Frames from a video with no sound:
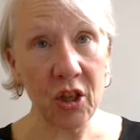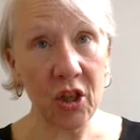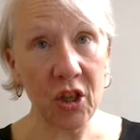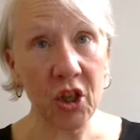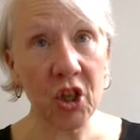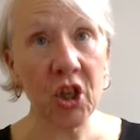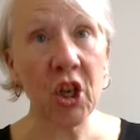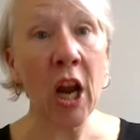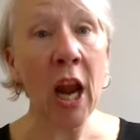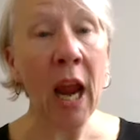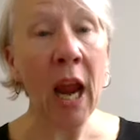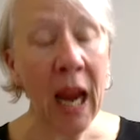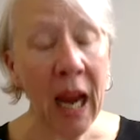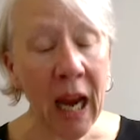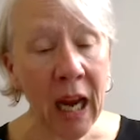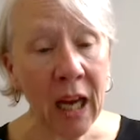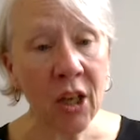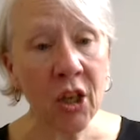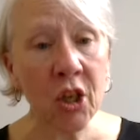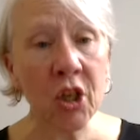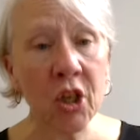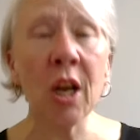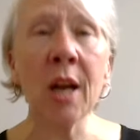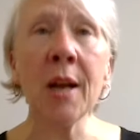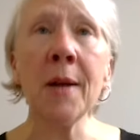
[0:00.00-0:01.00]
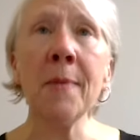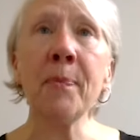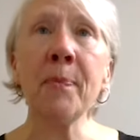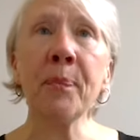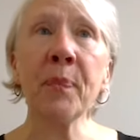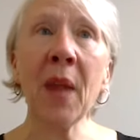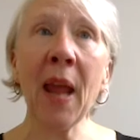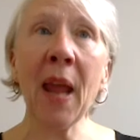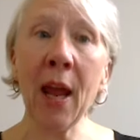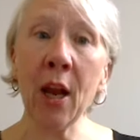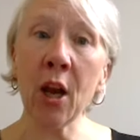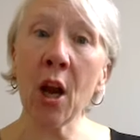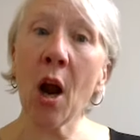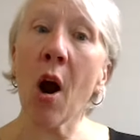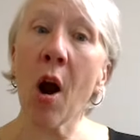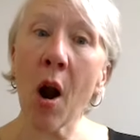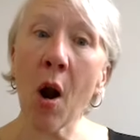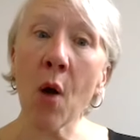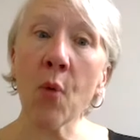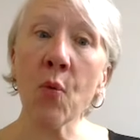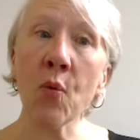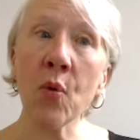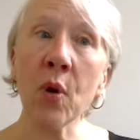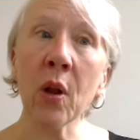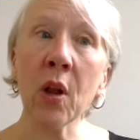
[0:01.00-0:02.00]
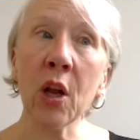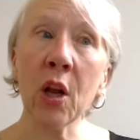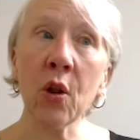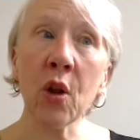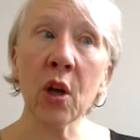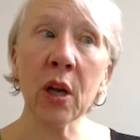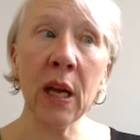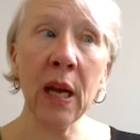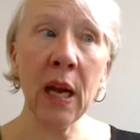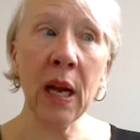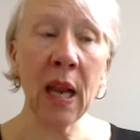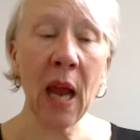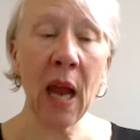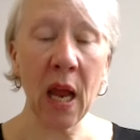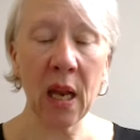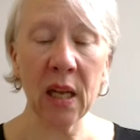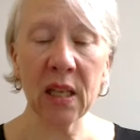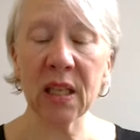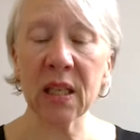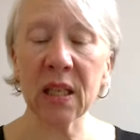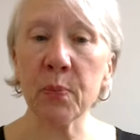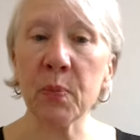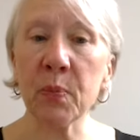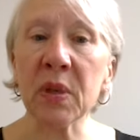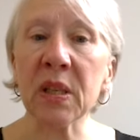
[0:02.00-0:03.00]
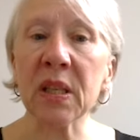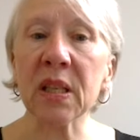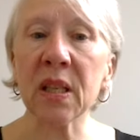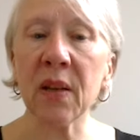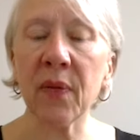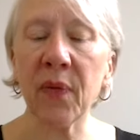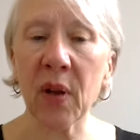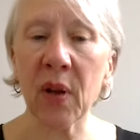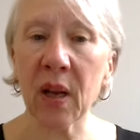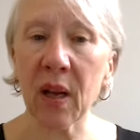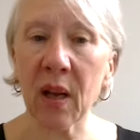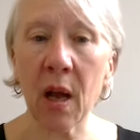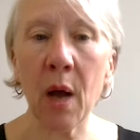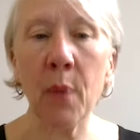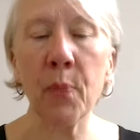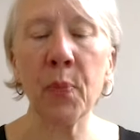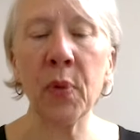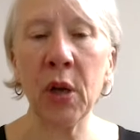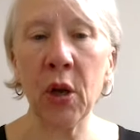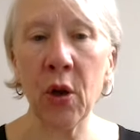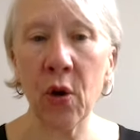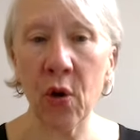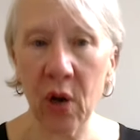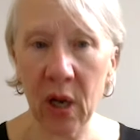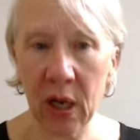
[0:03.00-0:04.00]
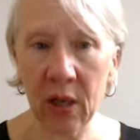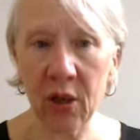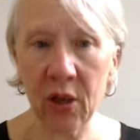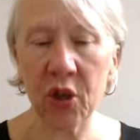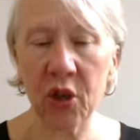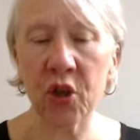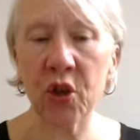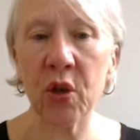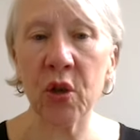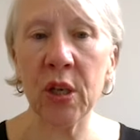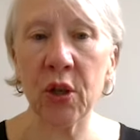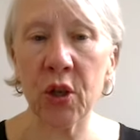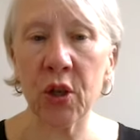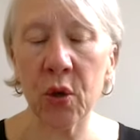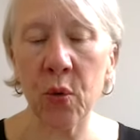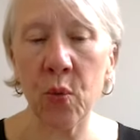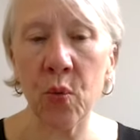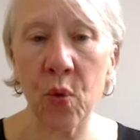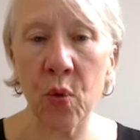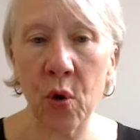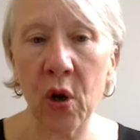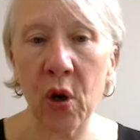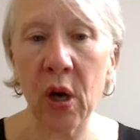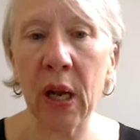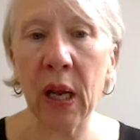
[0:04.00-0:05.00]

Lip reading: change and are really looking at a specific company or industry to work